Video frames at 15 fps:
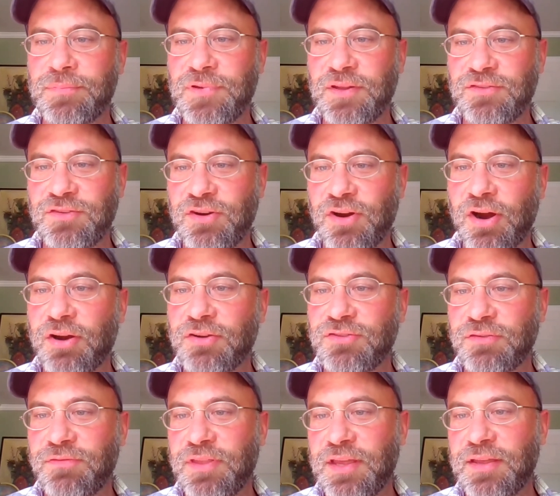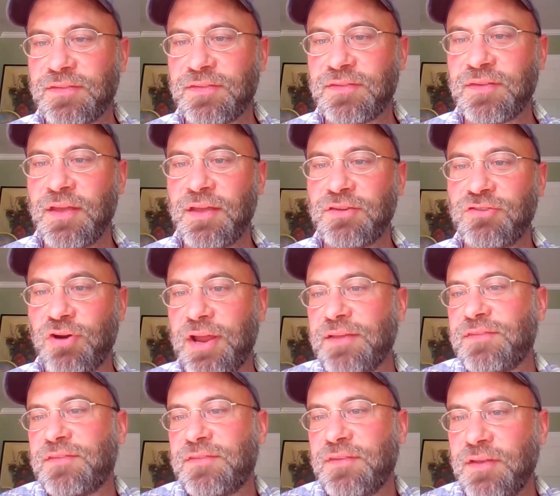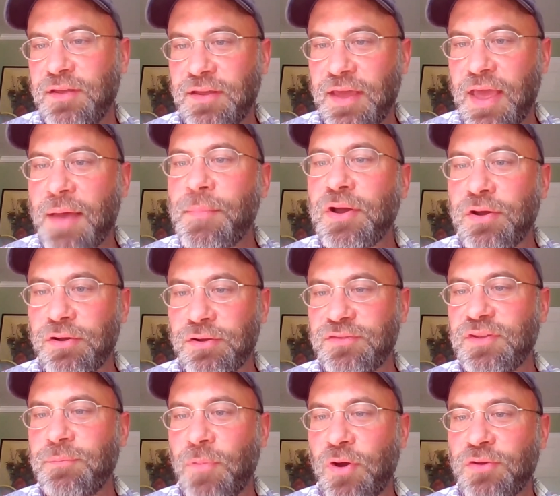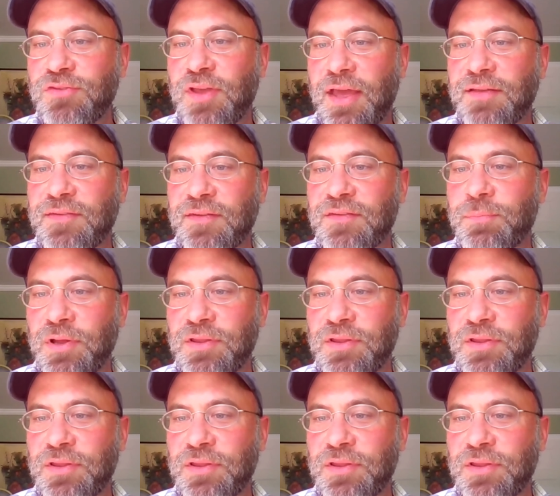discharge of these trace chemicals in most cases,